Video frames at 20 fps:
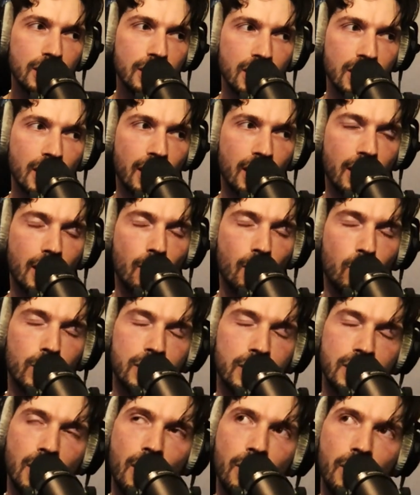And that
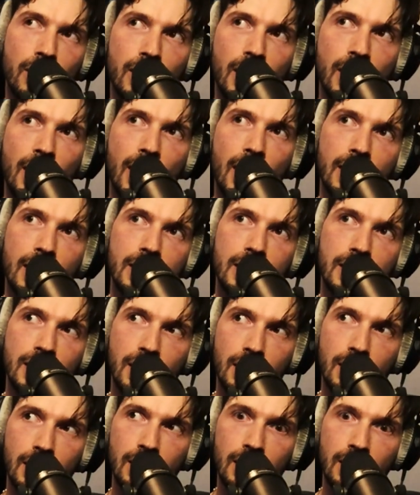was something I
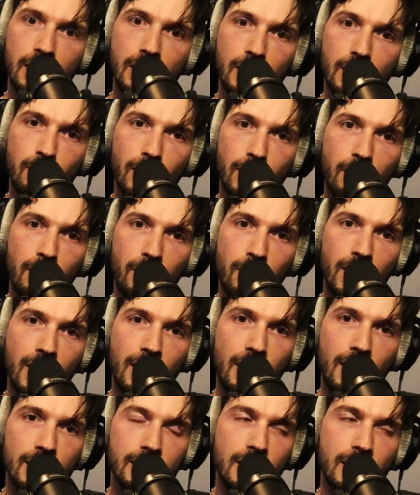did in my
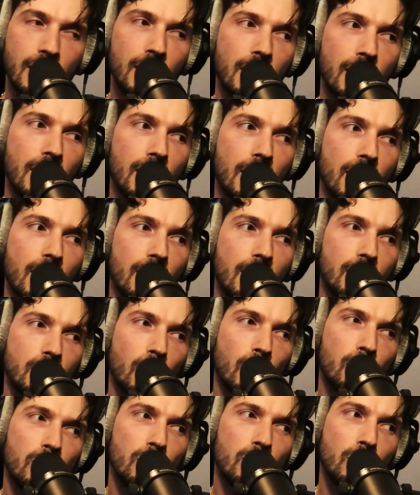past.
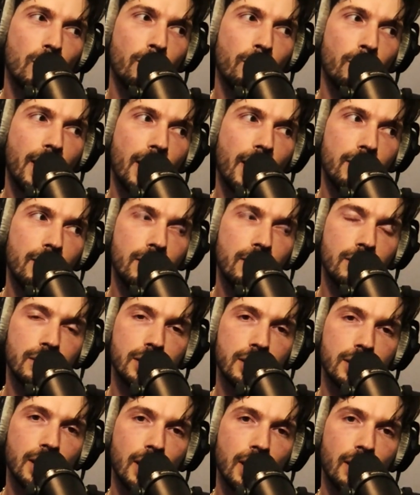Don't compare
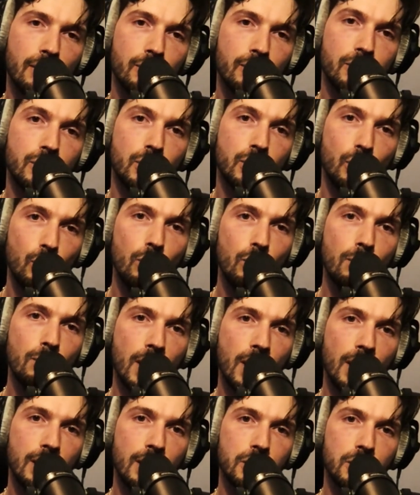yourself too
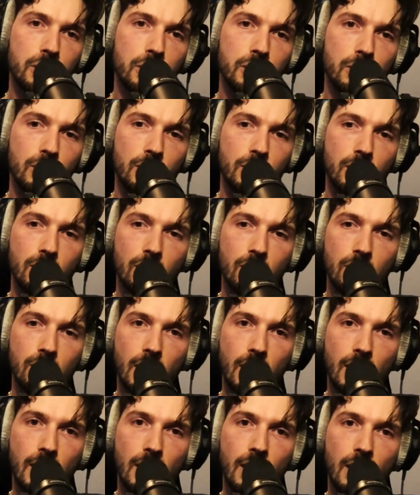much to
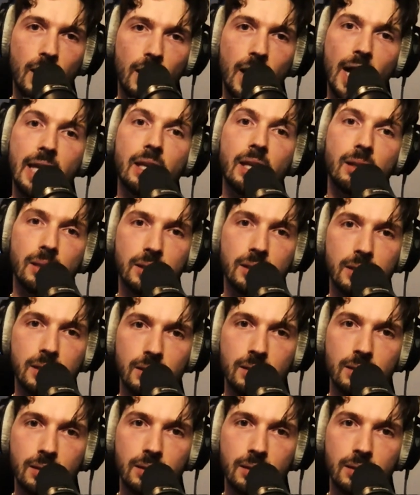your idols,